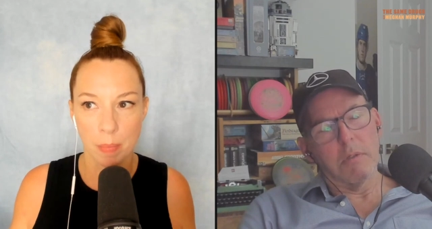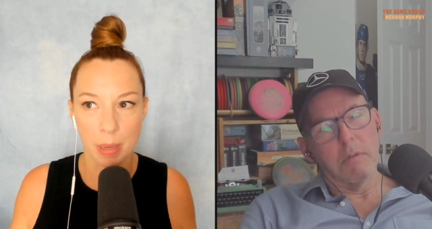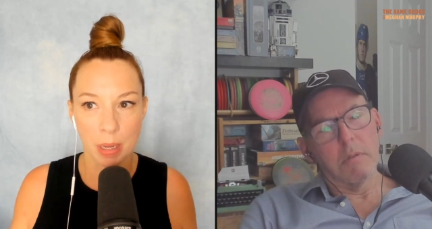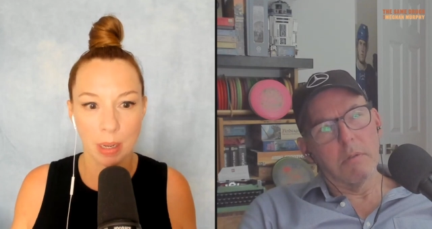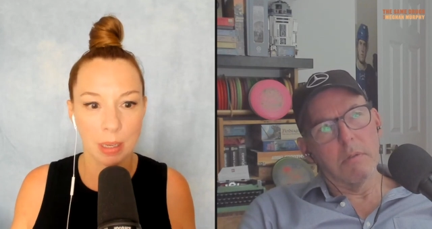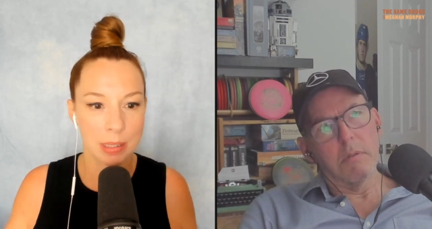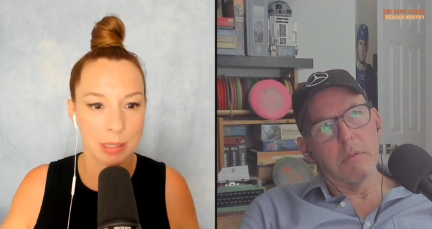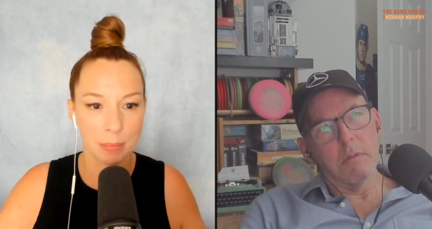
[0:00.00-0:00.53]

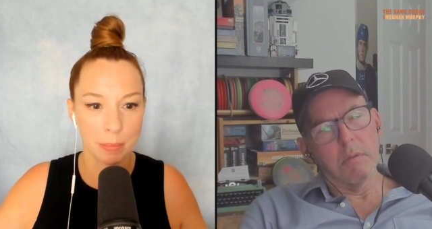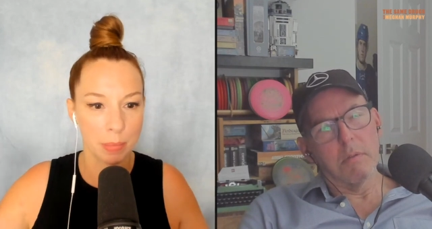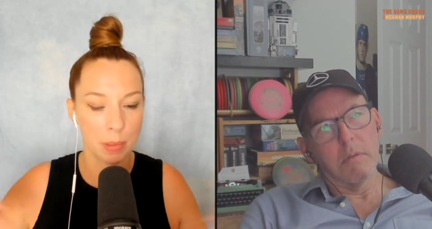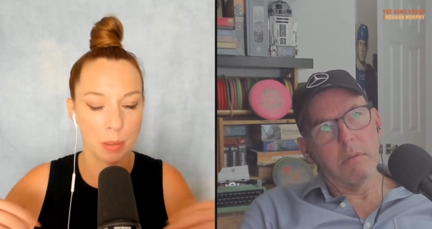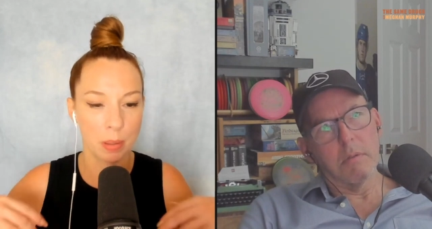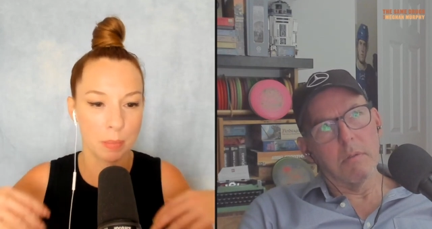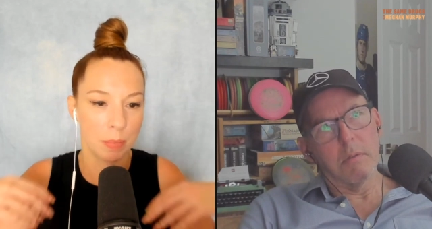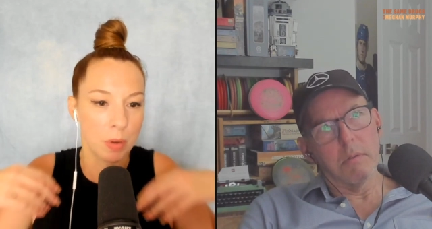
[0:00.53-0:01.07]
Speaker 1: because it
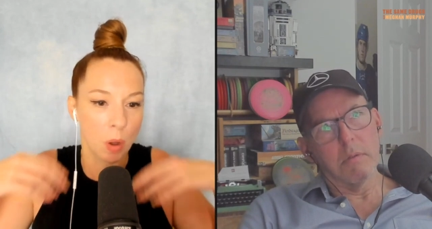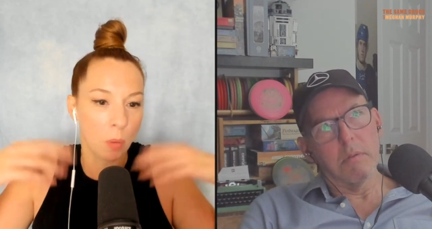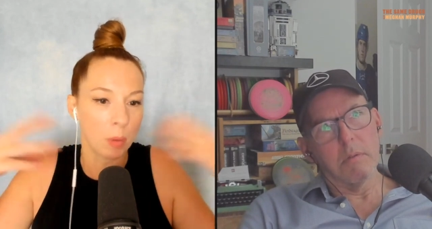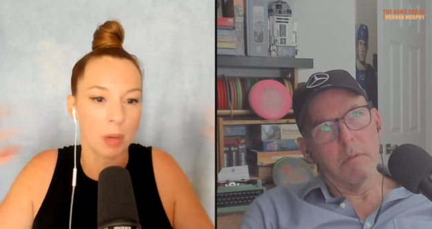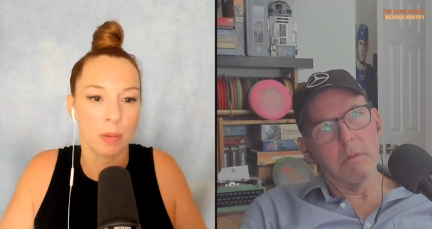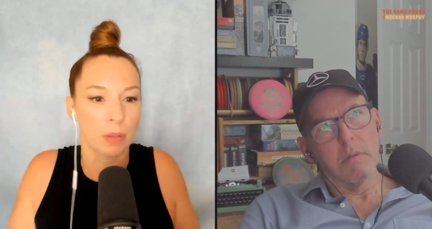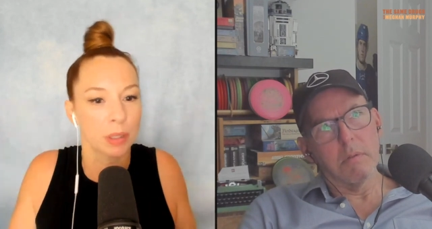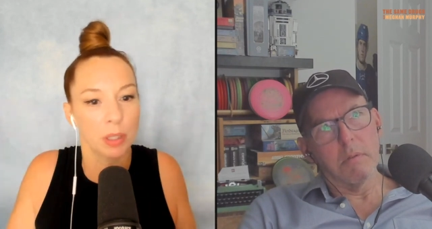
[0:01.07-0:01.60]
me-
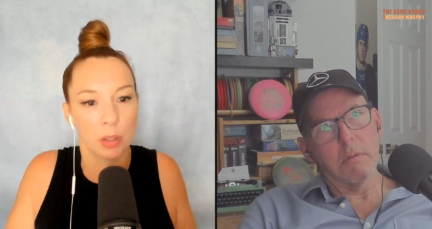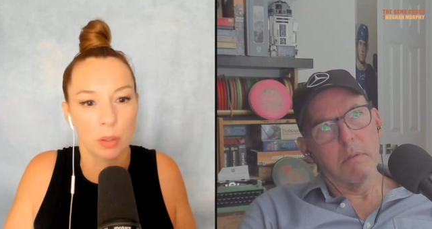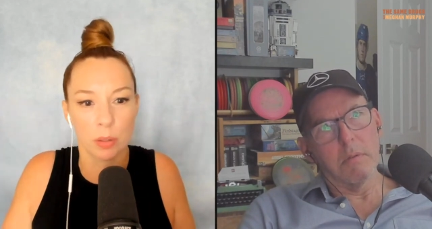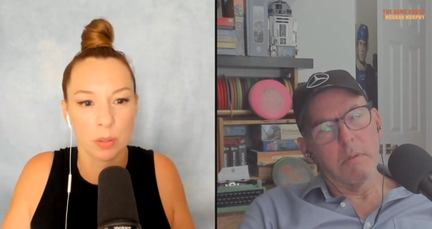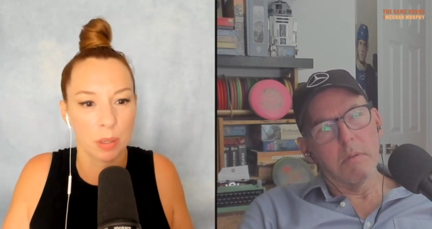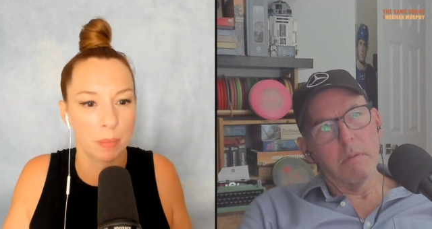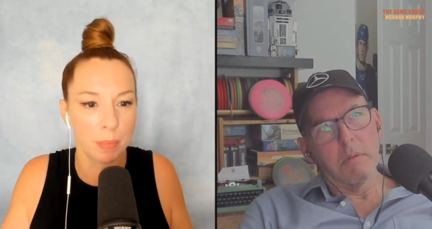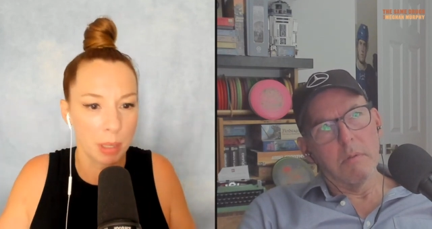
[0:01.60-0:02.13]
nobody really knows
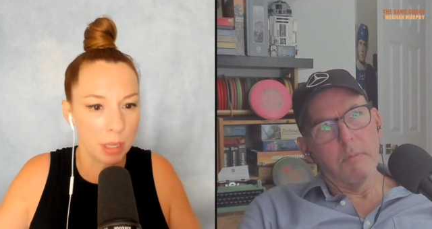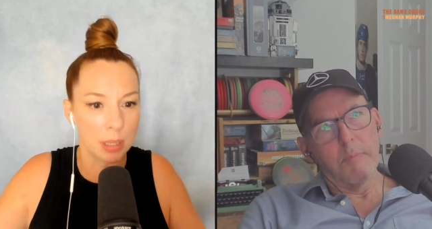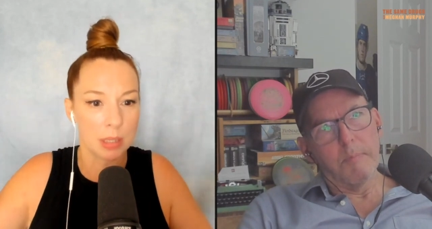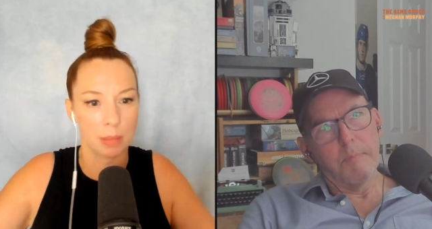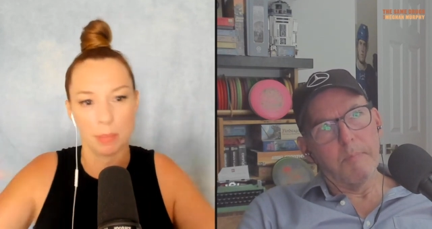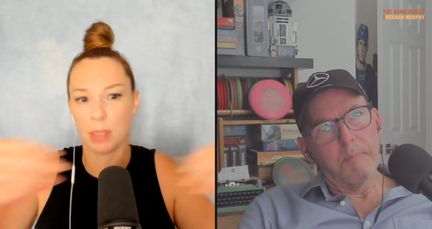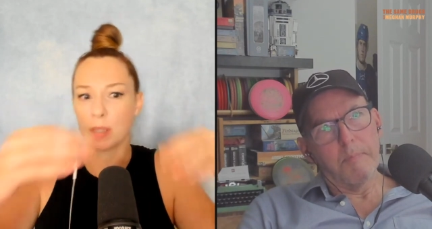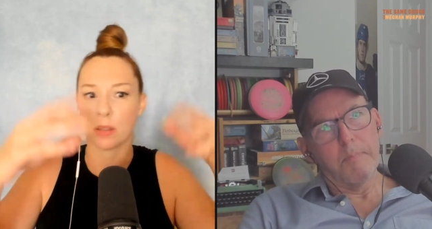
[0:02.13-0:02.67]
what it means.
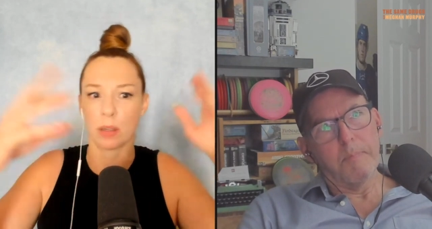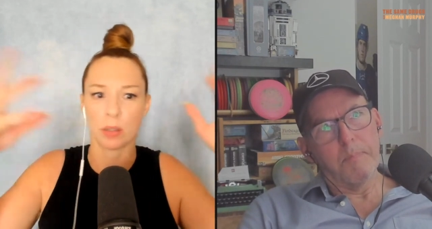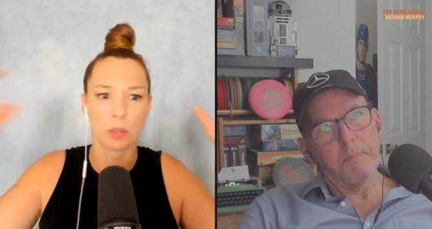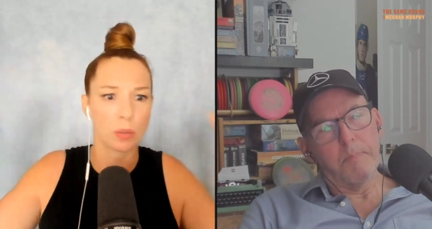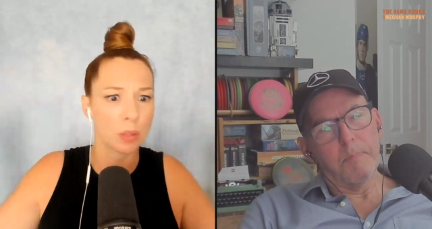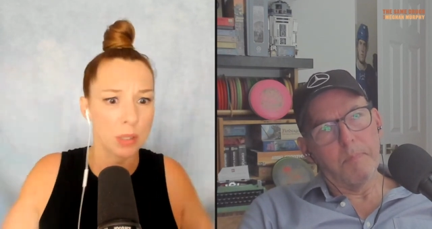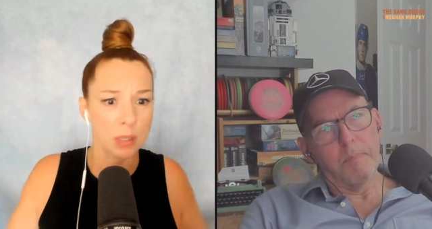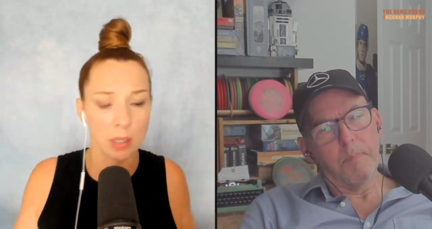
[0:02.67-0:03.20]
It means all
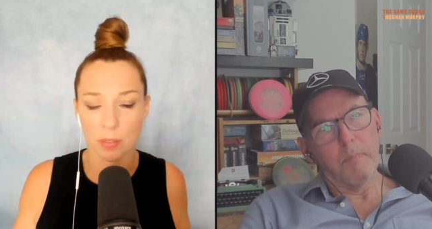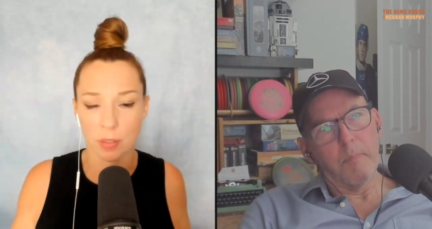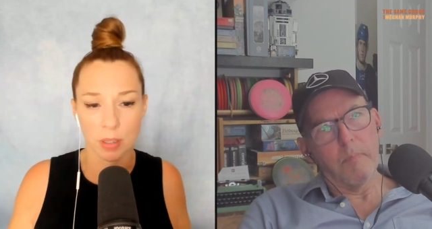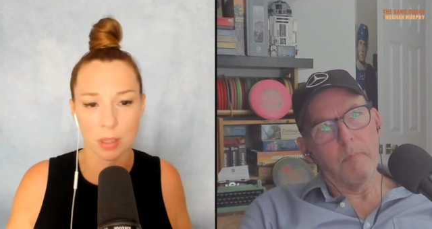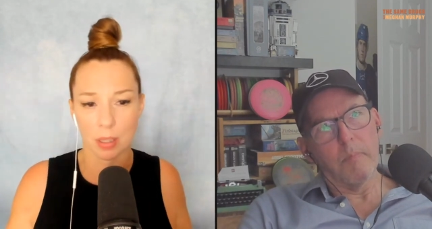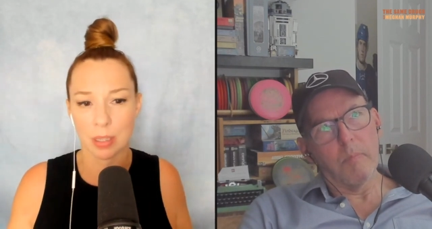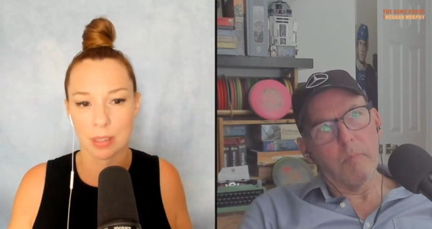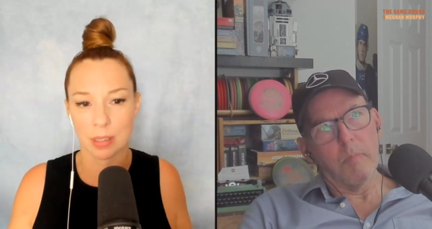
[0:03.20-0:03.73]
sorts of different
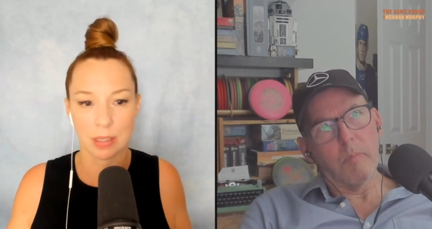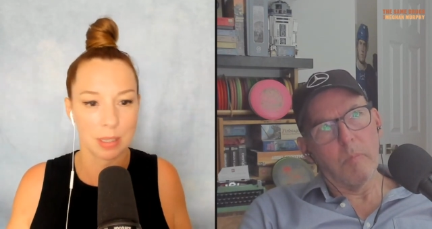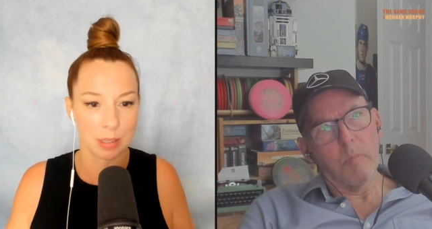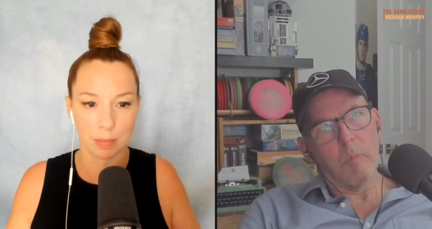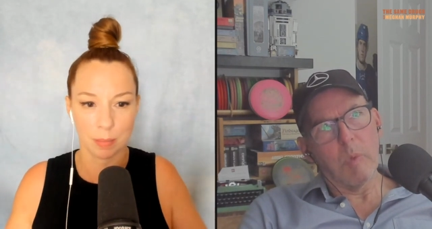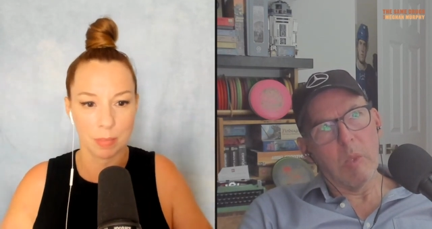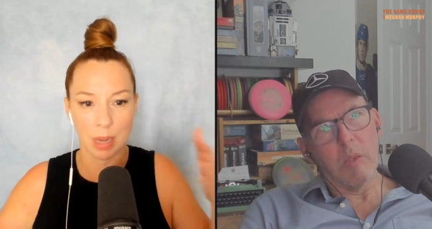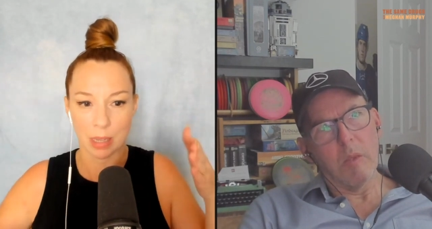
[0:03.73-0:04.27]
things. It
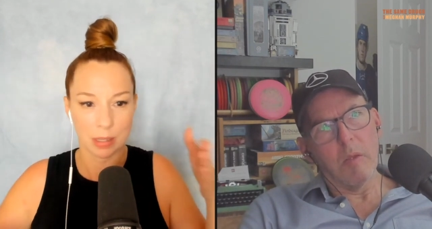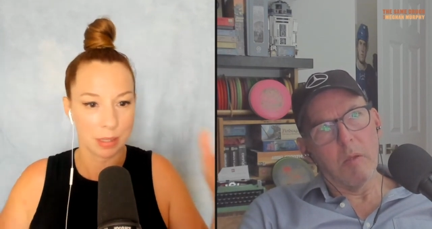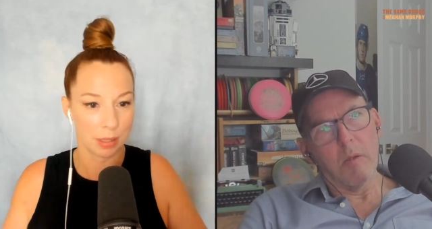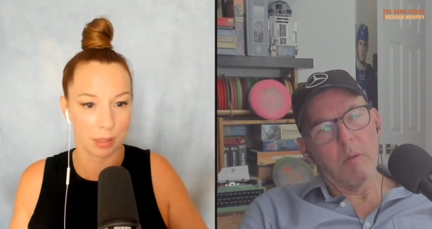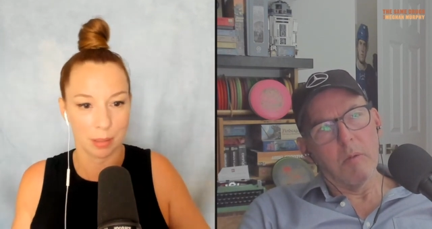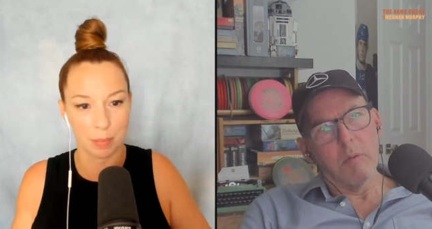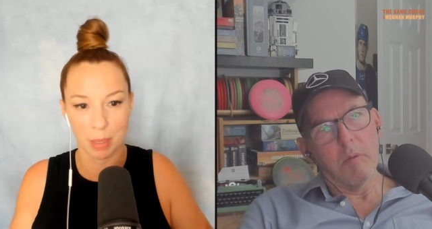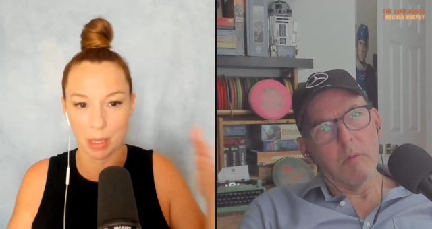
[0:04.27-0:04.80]
doesn't
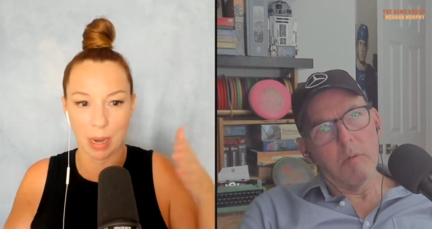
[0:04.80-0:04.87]
necessarily mean